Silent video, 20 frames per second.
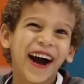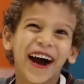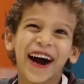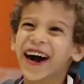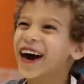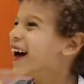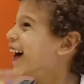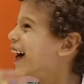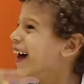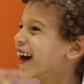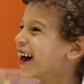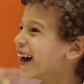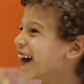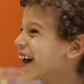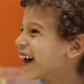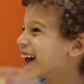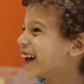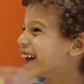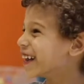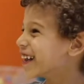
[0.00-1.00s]
And I think
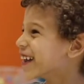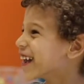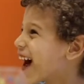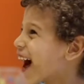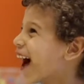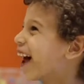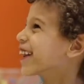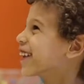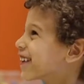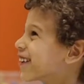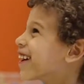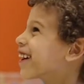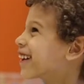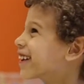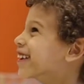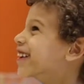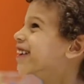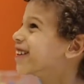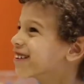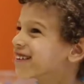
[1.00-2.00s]
that if we can accomplish
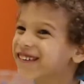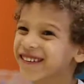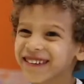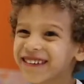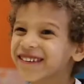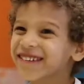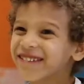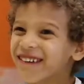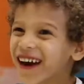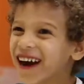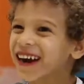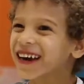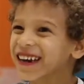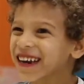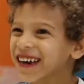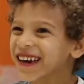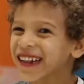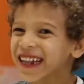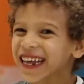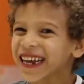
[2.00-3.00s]
anything
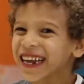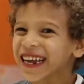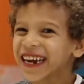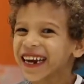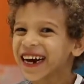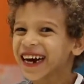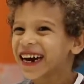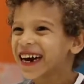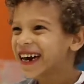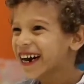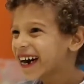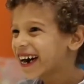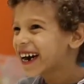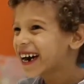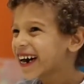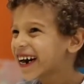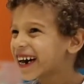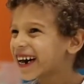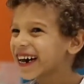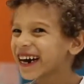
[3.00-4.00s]

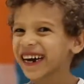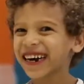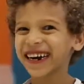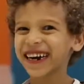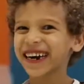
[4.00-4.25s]
by